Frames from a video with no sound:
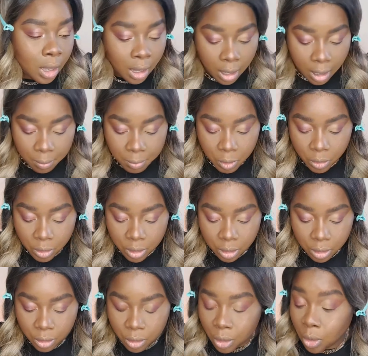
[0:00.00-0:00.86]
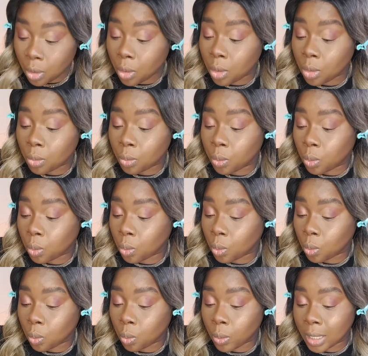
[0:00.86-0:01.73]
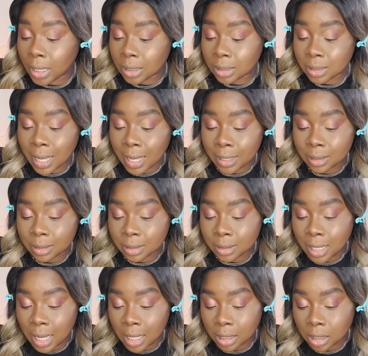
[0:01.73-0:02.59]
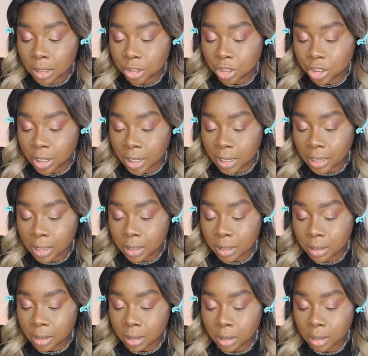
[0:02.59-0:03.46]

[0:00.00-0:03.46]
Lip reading: I'm going to go with that darker shade.